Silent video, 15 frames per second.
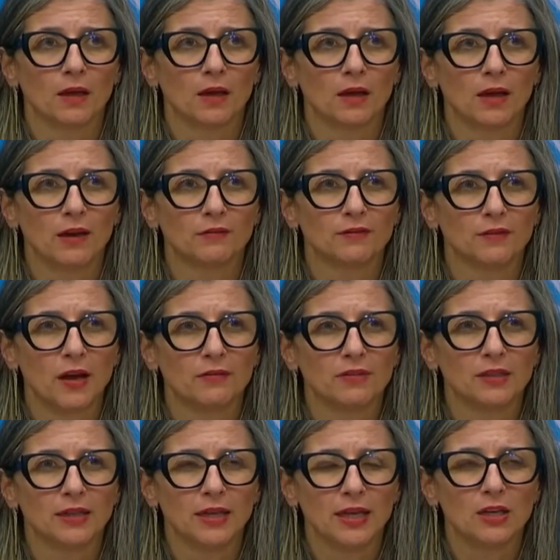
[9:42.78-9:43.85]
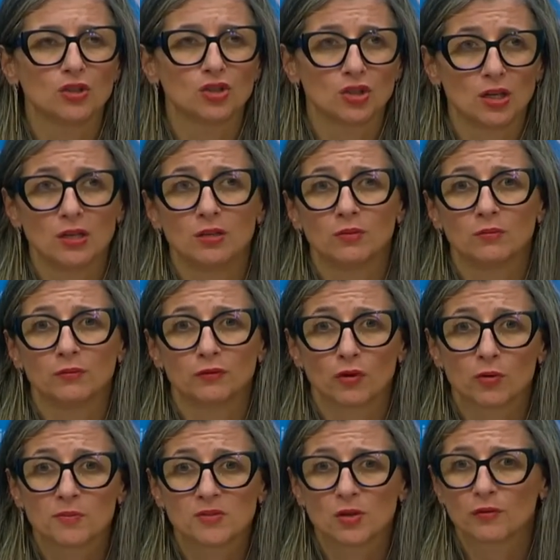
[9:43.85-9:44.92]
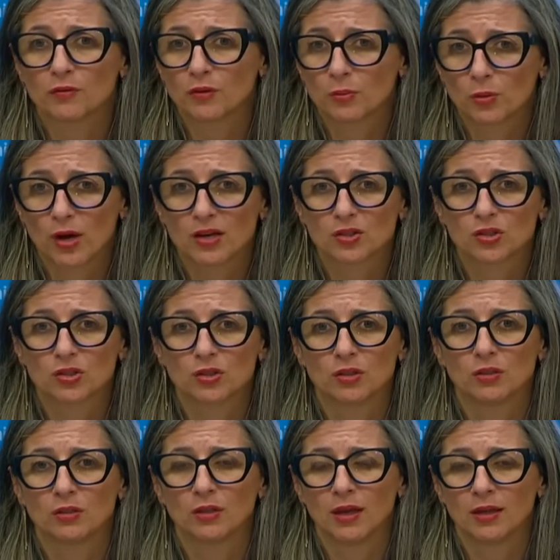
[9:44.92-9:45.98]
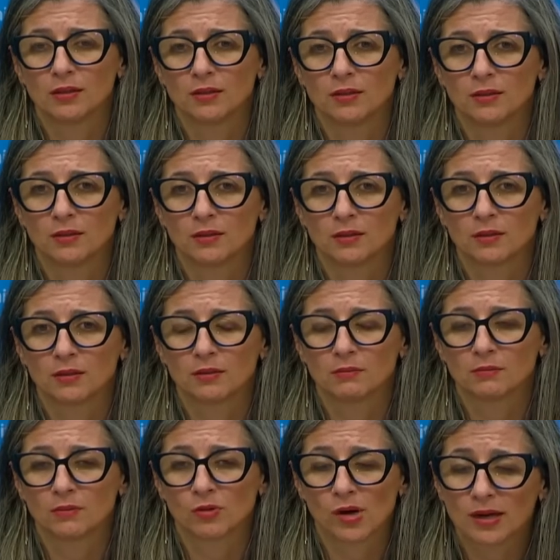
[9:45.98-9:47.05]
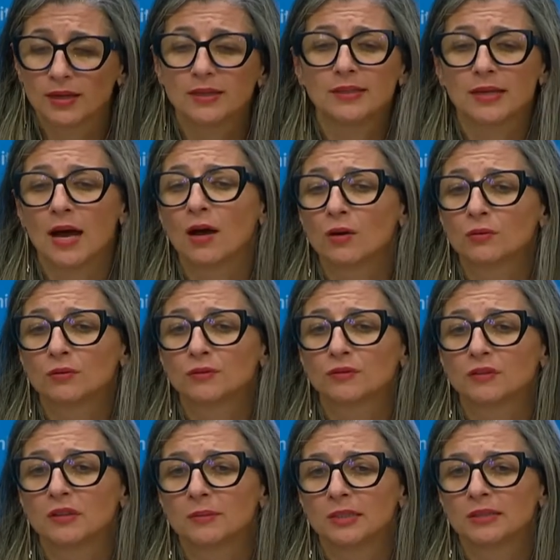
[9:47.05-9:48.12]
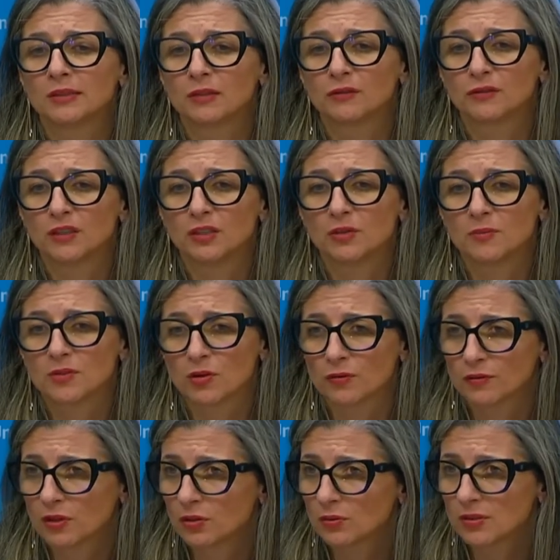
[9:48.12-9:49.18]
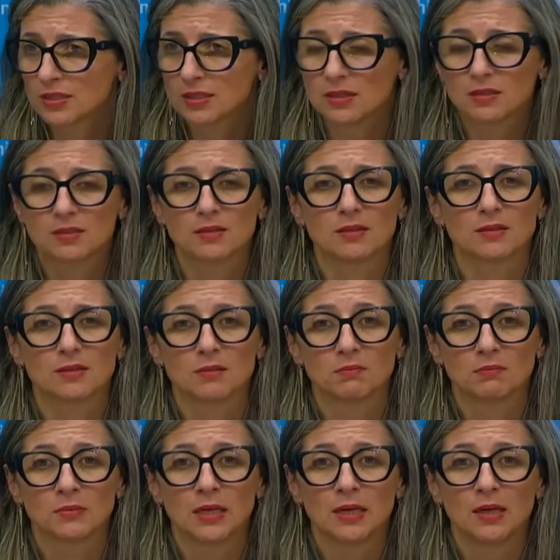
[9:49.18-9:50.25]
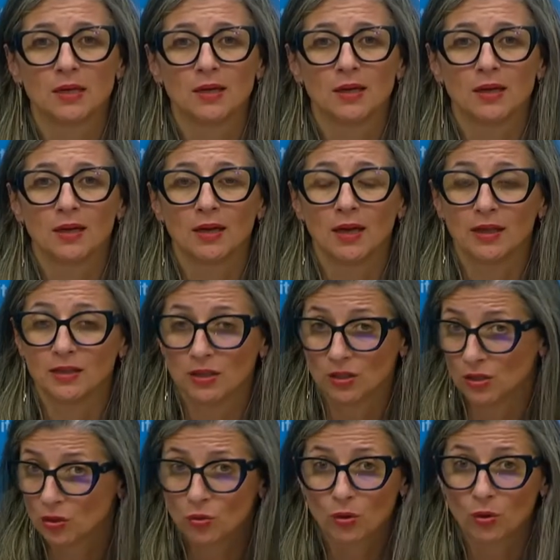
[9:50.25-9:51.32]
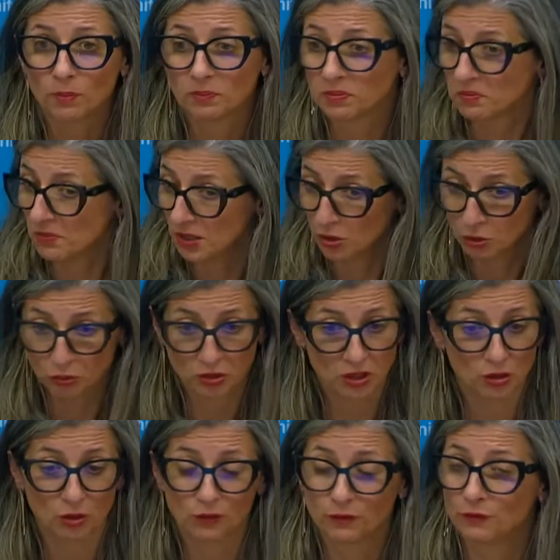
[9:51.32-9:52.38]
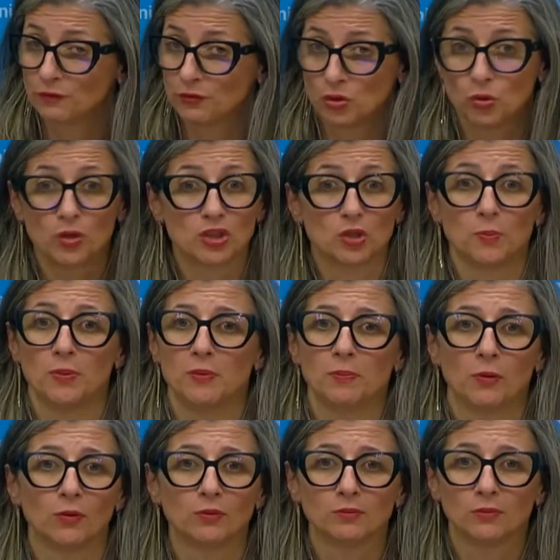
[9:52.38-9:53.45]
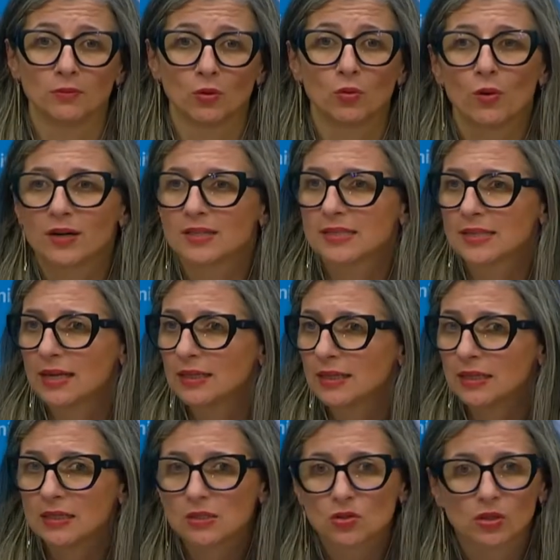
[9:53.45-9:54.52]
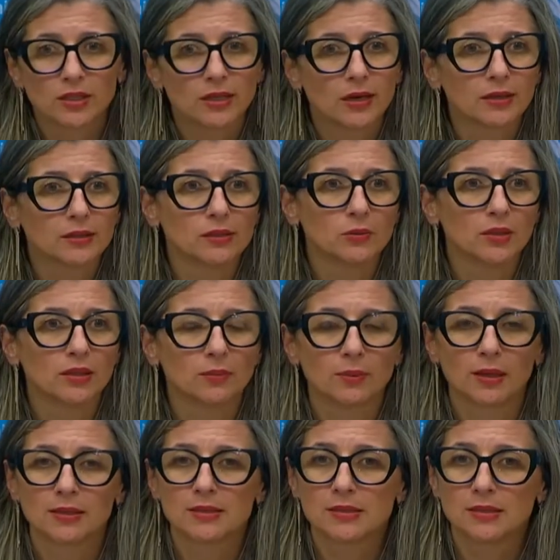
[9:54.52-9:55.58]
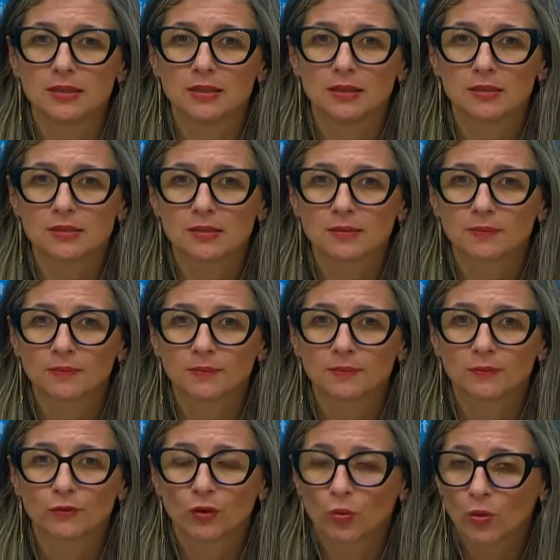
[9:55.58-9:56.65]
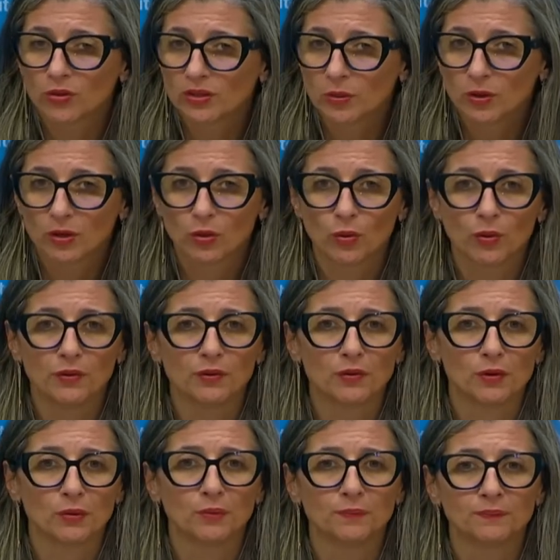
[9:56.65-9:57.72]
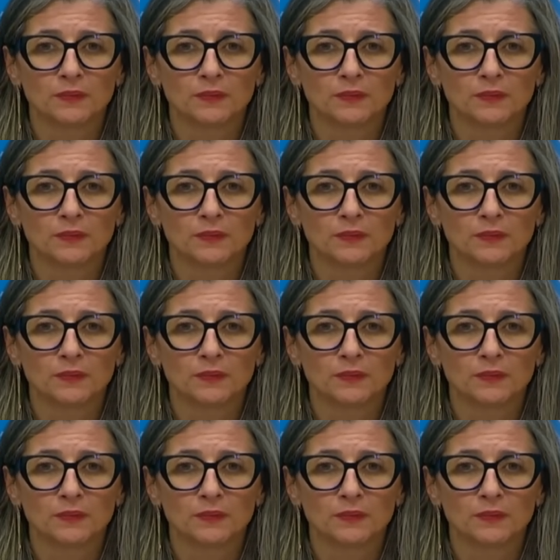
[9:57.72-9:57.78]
have engaged in forms of repression and cracking down fundamental freedoms of their own citizens. In Europe, including of Jewish people who are standing in solidarity with the Palestinians. for what they were going through.